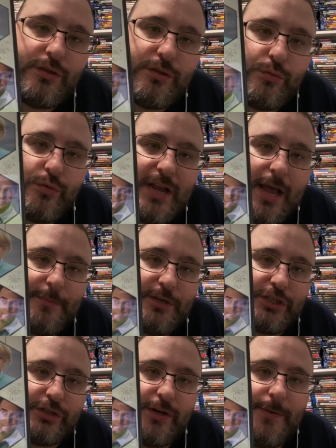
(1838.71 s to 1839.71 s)
Through
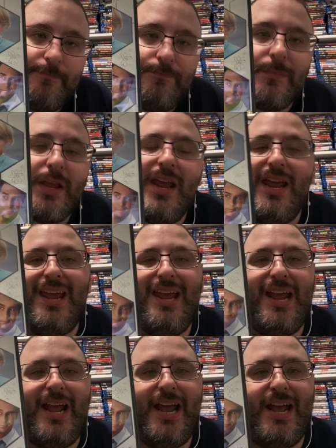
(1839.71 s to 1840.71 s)
Chemistry.
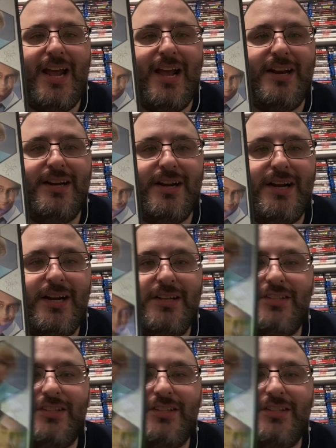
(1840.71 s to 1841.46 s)
And it's